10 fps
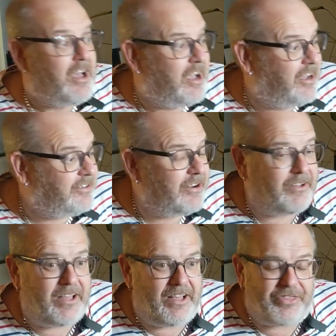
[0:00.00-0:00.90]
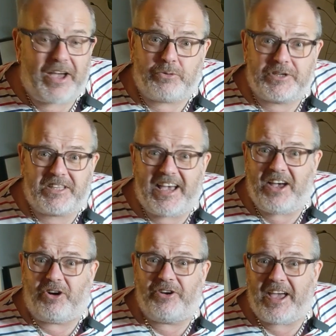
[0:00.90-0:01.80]
And that was
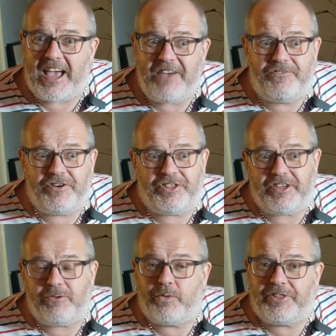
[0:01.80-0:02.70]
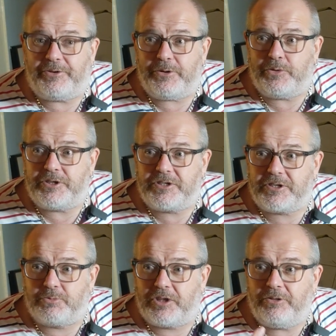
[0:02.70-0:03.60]
there on everything, whether it was
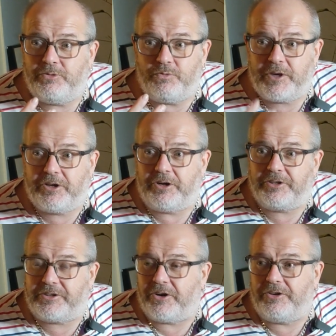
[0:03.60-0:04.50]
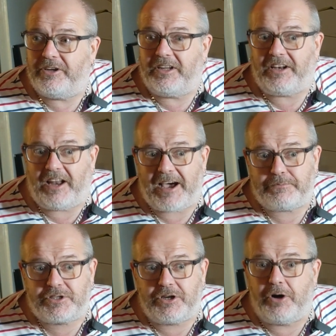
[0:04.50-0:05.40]
something recorded on a
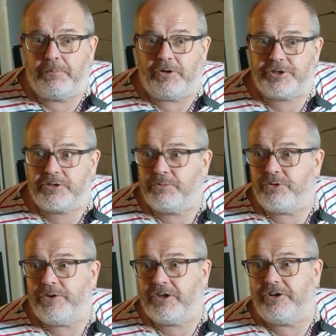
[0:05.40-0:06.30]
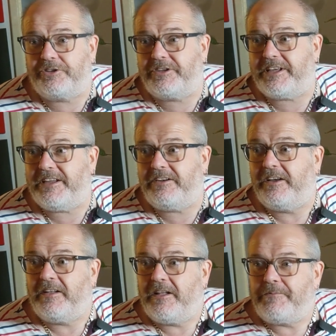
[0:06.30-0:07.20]
laptop or something recorded in
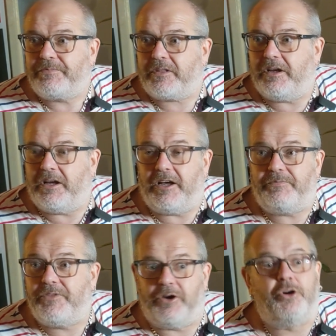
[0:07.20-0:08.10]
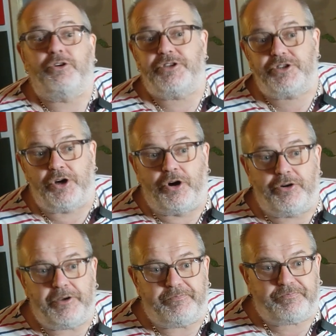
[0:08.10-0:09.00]
an
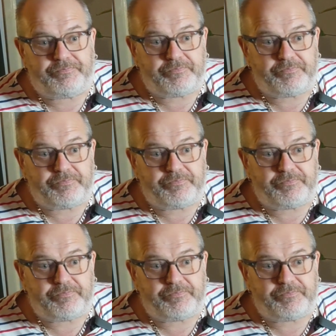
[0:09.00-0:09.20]
auditorium.